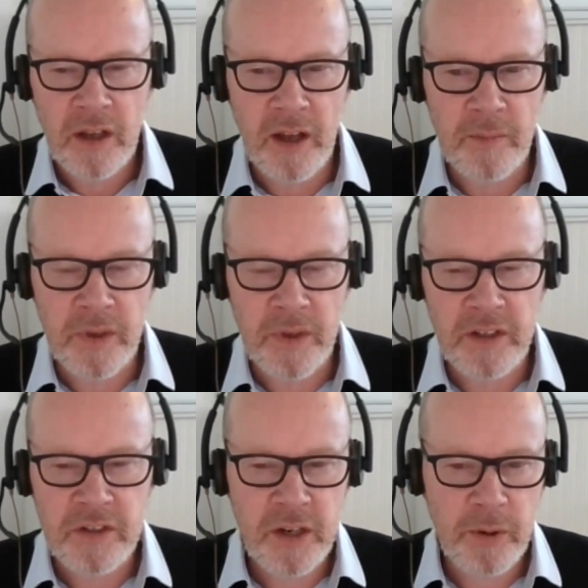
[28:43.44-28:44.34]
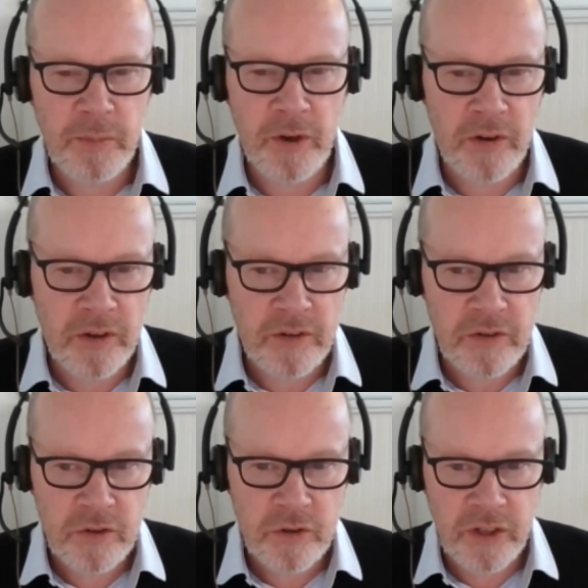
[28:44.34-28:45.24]
And then stepping beyond the
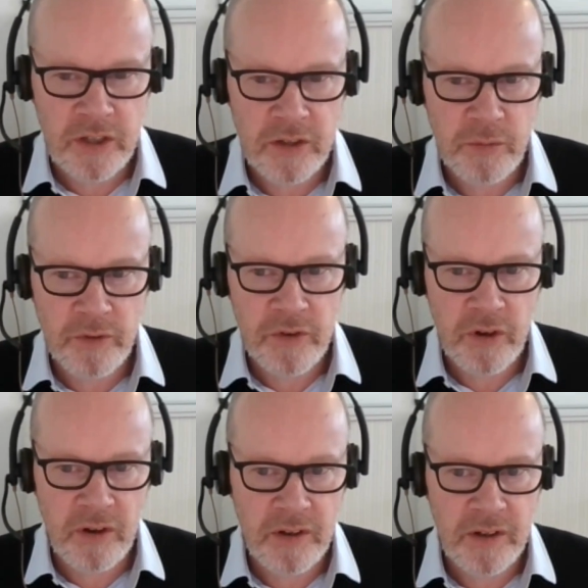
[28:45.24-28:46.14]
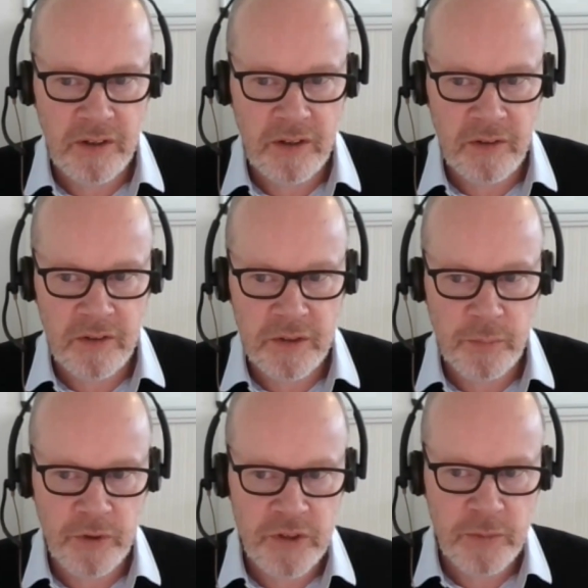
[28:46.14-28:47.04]
treaty, we've got, there's
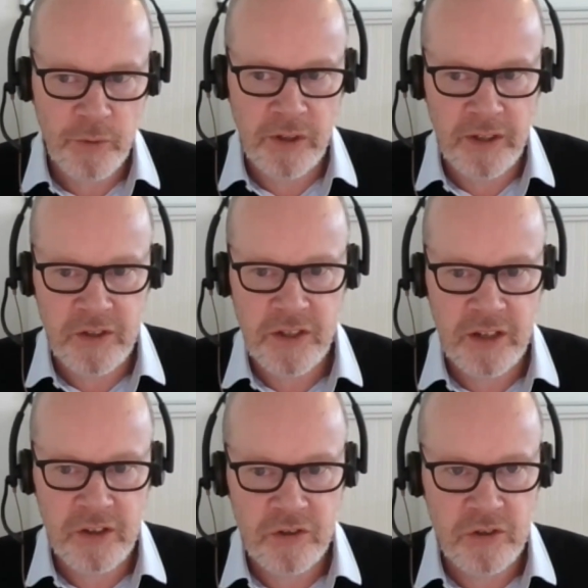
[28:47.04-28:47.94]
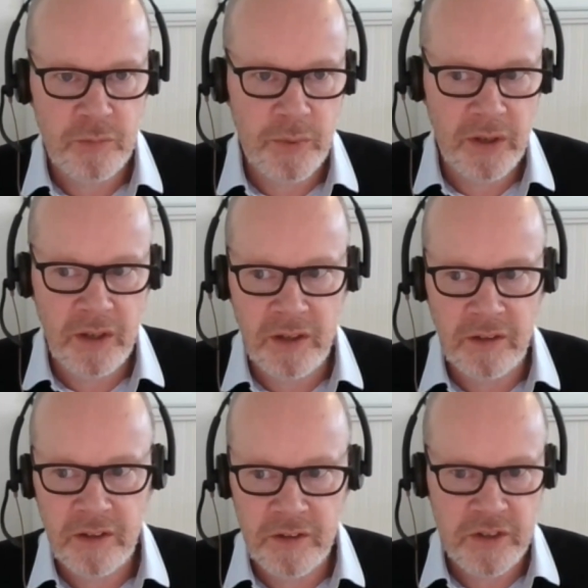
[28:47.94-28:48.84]
the principle that legislation should
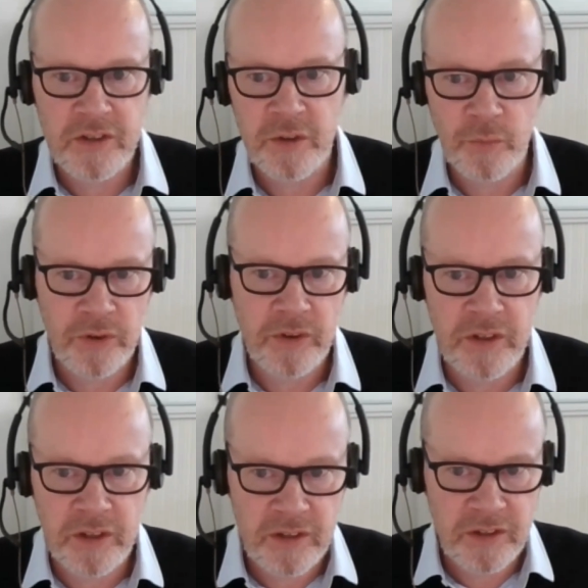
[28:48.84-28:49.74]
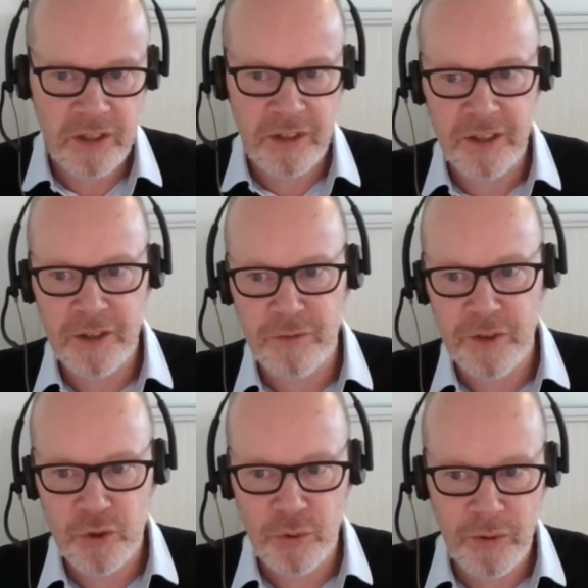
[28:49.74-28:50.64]
be consistent with the dignity of the
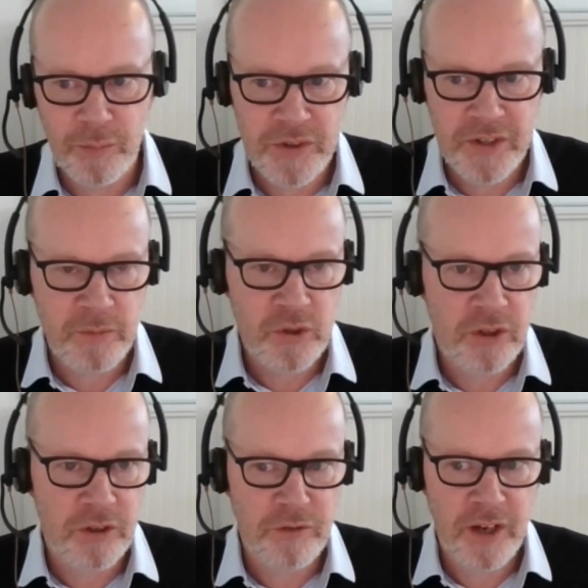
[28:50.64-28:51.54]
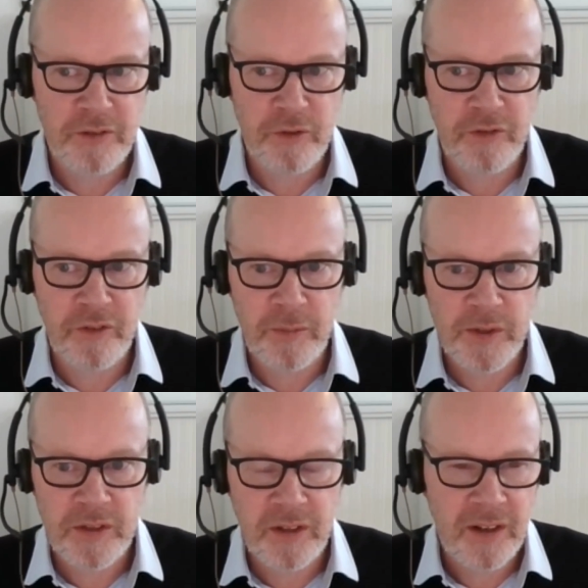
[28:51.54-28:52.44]
individual and presumption in favour of
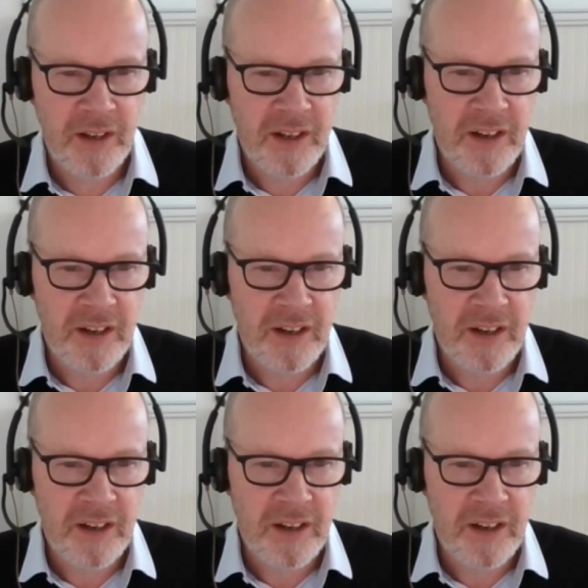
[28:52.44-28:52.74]
liberty.